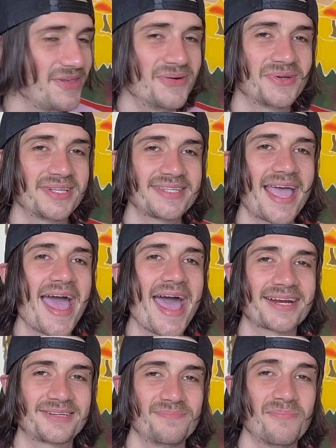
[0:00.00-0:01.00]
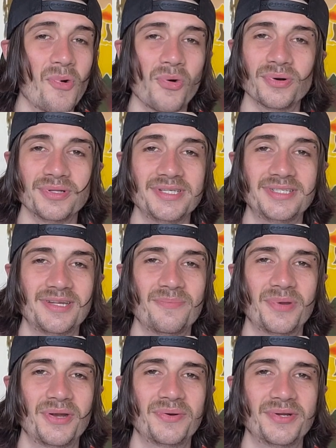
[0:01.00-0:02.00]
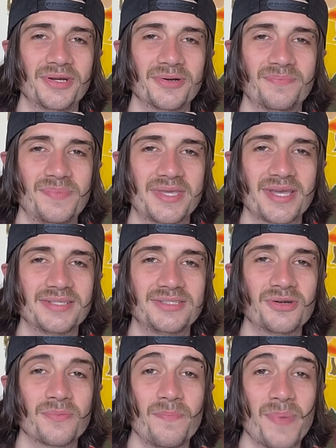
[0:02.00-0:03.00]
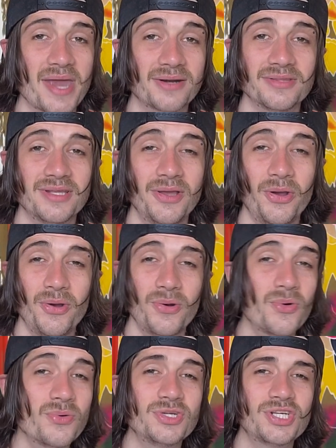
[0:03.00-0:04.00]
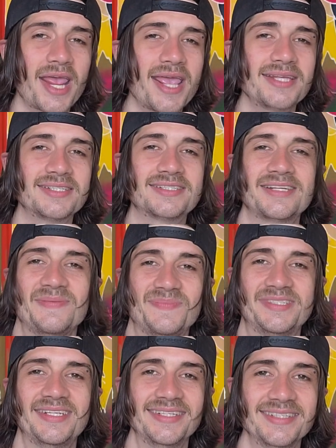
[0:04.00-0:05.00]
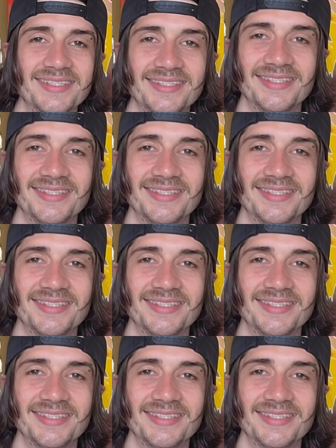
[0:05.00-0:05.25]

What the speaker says: You don't get to act morally superior because you're better than O.J. Simpson.